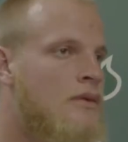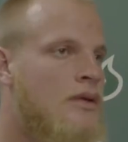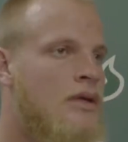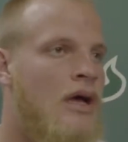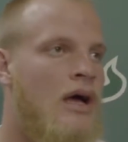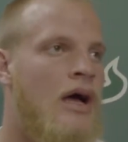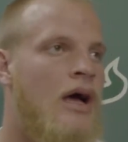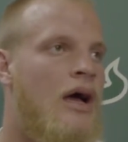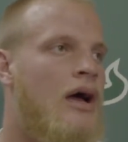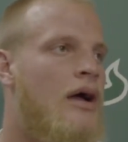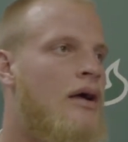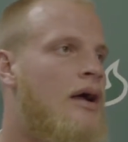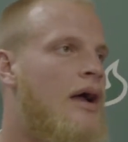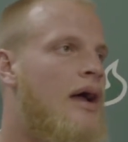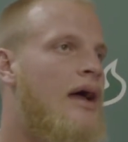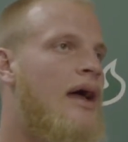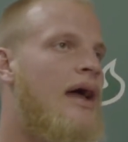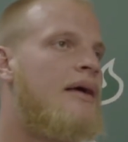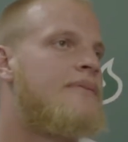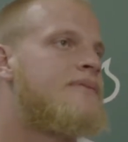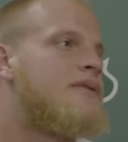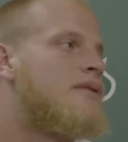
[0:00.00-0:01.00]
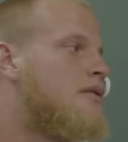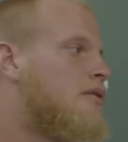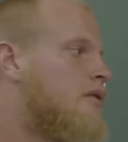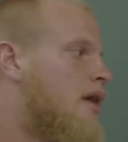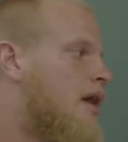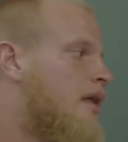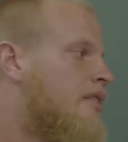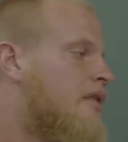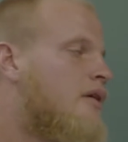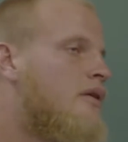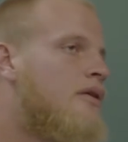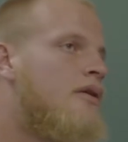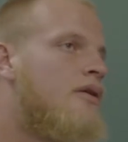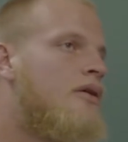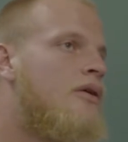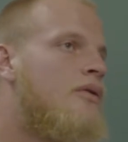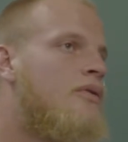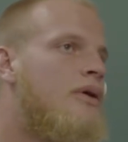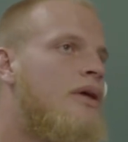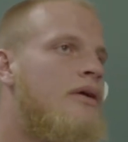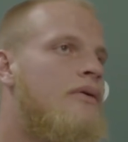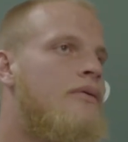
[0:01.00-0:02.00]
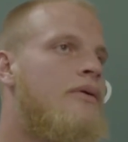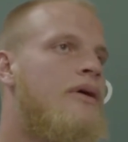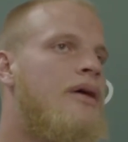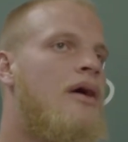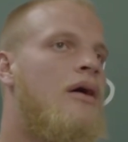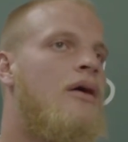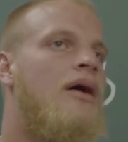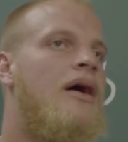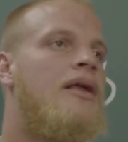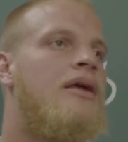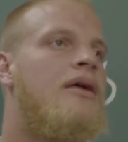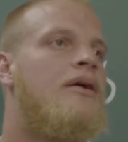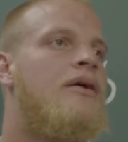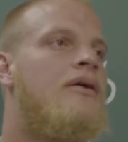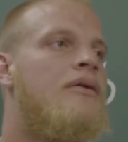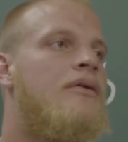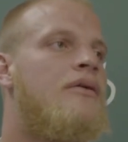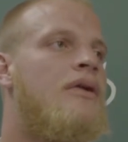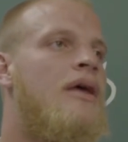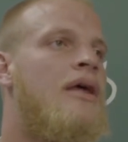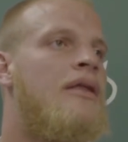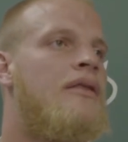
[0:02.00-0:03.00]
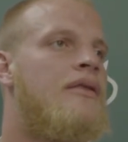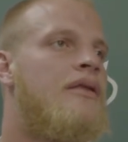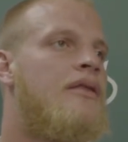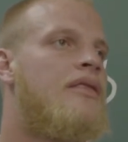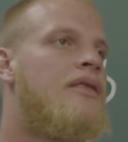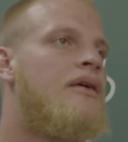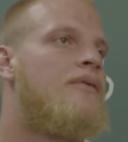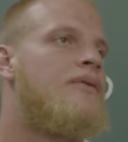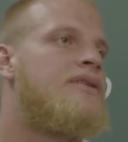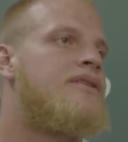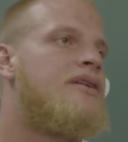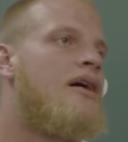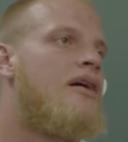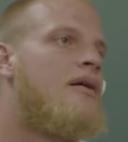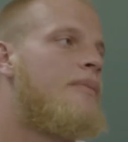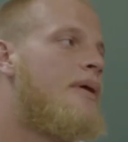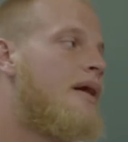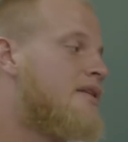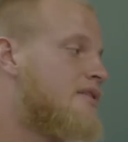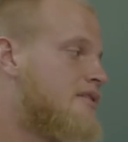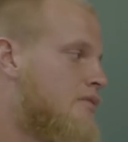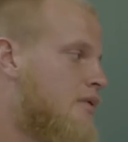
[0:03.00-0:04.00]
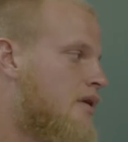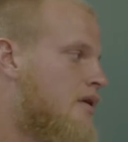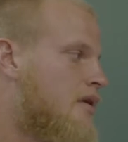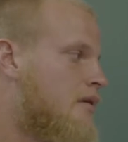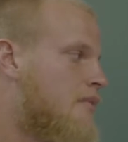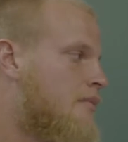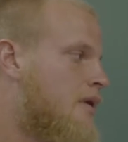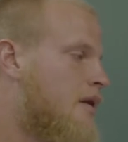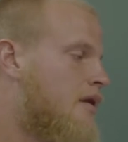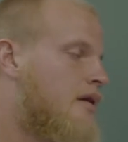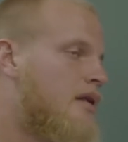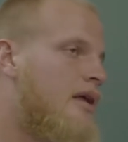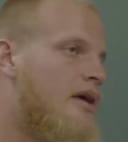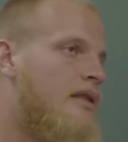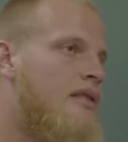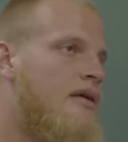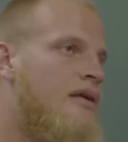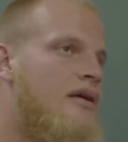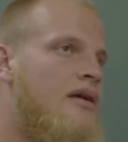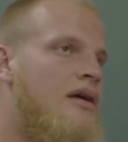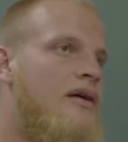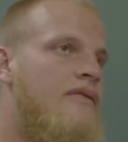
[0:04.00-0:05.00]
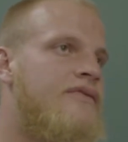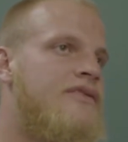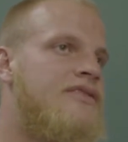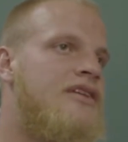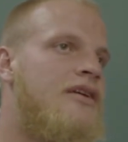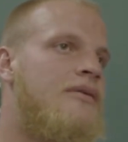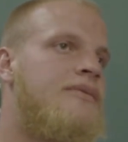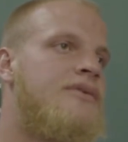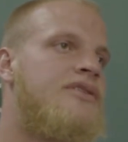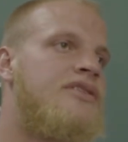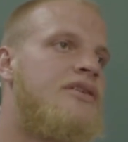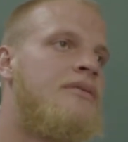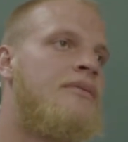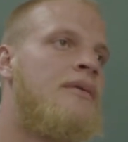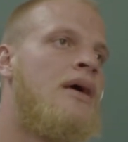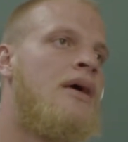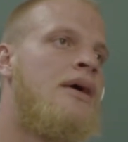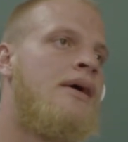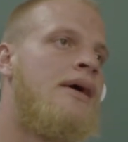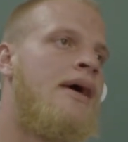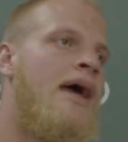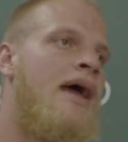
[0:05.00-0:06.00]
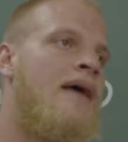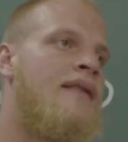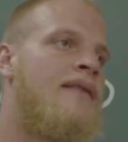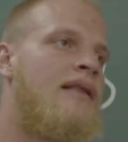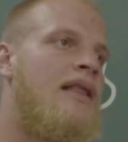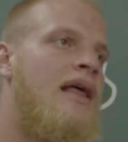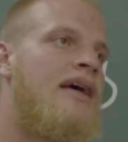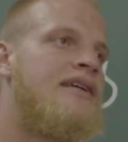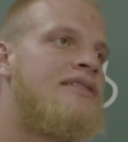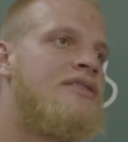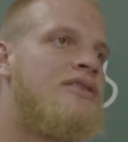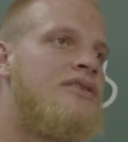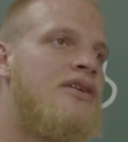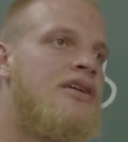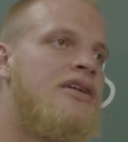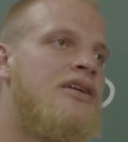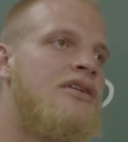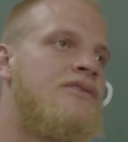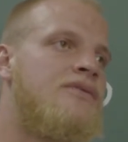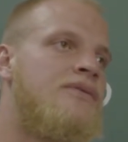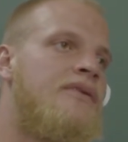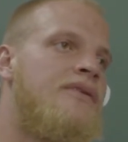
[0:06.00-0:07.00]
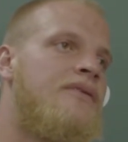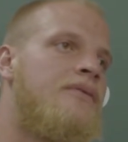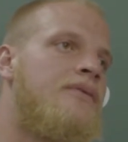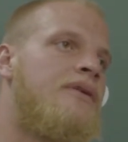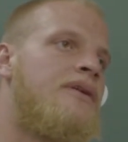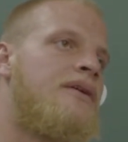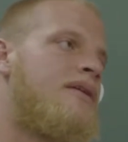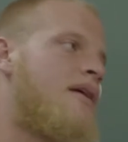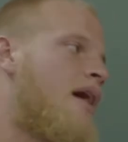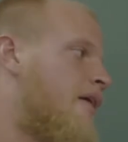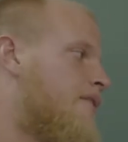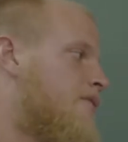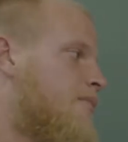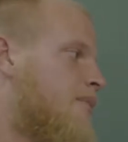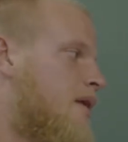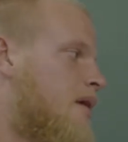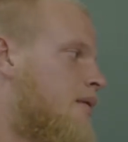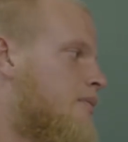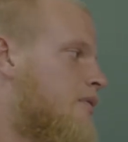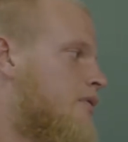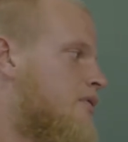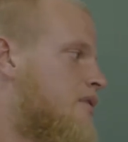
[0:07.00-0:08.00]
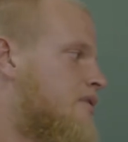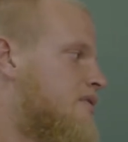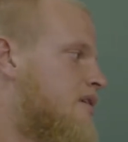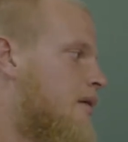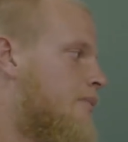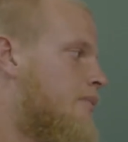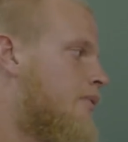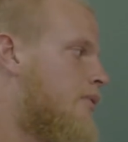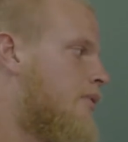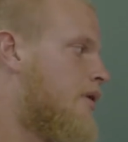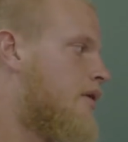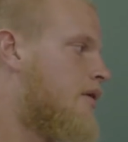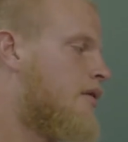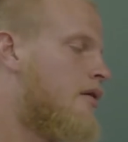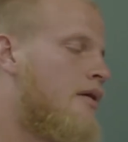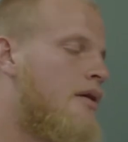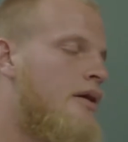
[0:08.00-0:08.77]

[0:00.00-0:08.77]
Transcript: Absolutely. I think, you know, we go out here and the thing we talk about is winning an American Athletic Conference Championship. And the last 2 years, we haven't been able to reach that point.